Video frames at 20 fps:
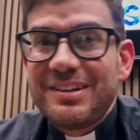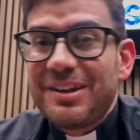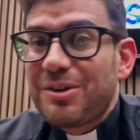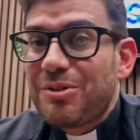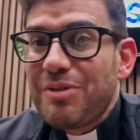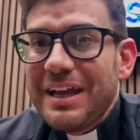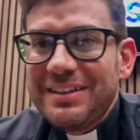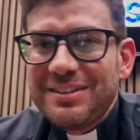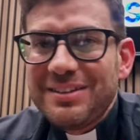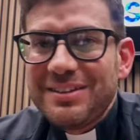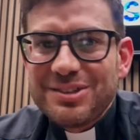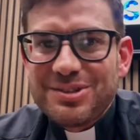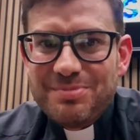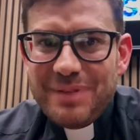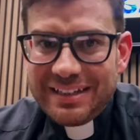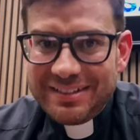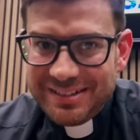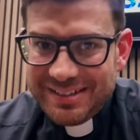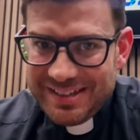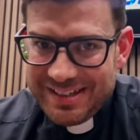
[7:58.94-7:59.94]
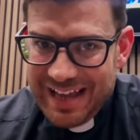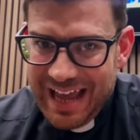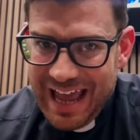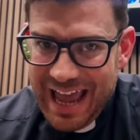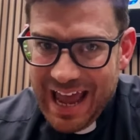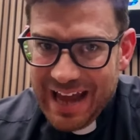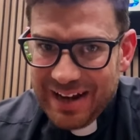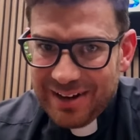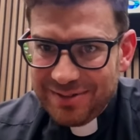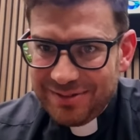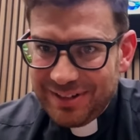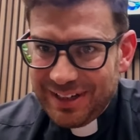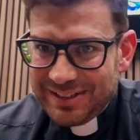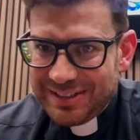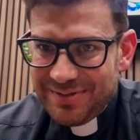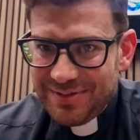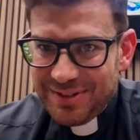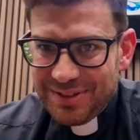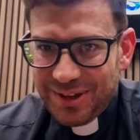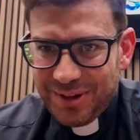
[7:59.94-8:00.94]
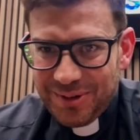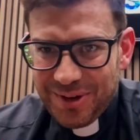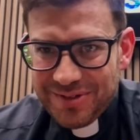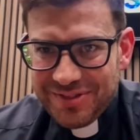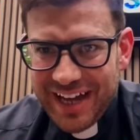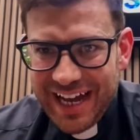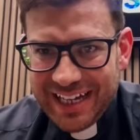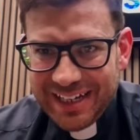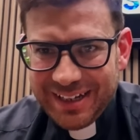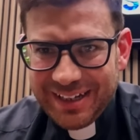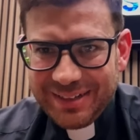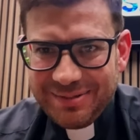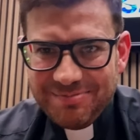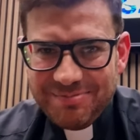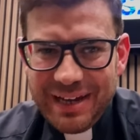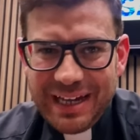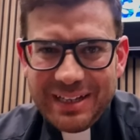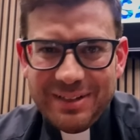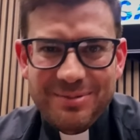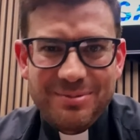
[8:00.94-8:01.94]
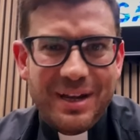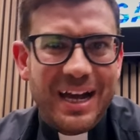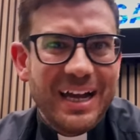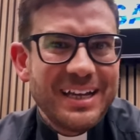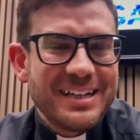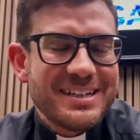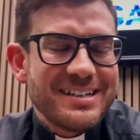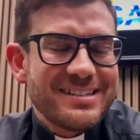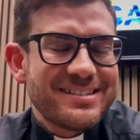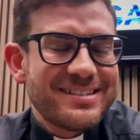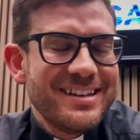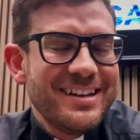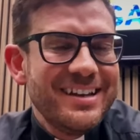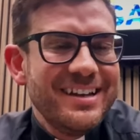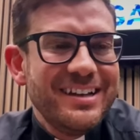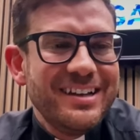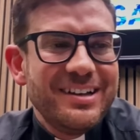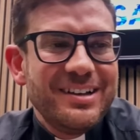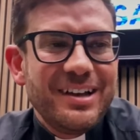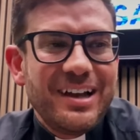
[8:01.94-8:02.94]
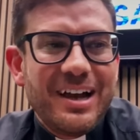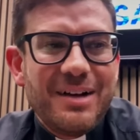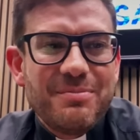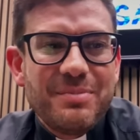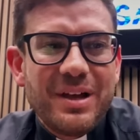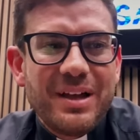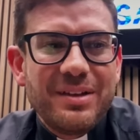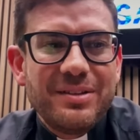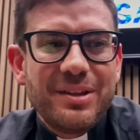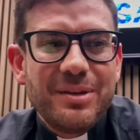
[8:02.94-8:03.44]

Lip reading: greatest battle is ahead of us, even though we've had a battle behind us. The